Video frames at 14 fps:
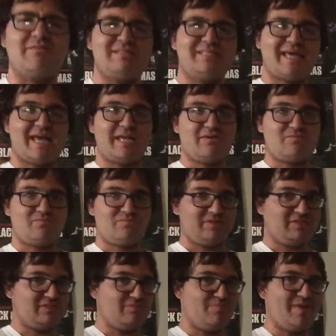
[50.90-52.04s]
I was like, we
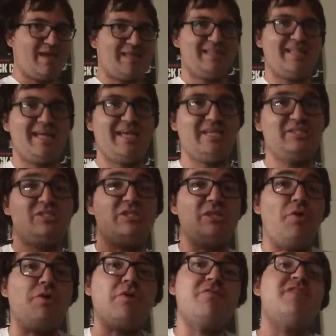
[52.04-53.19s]
just met, like,
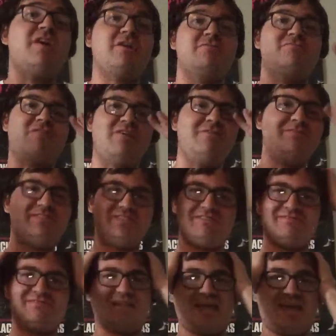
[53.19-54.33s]
slow your fucking roll,
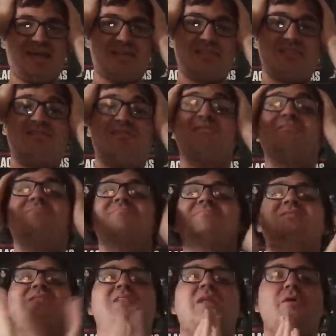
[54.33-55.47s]
dude, like,
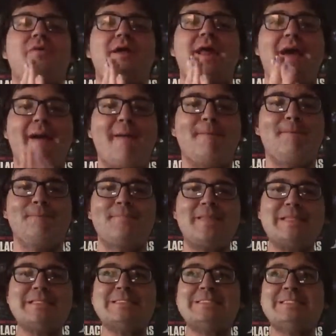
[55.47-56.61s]
slow it.
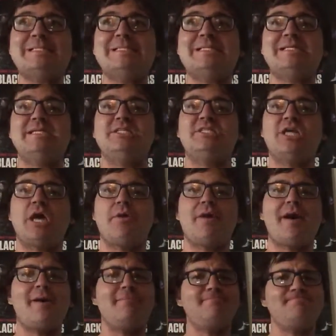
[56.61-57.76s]

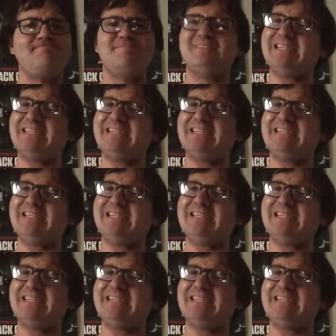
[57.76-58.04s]
So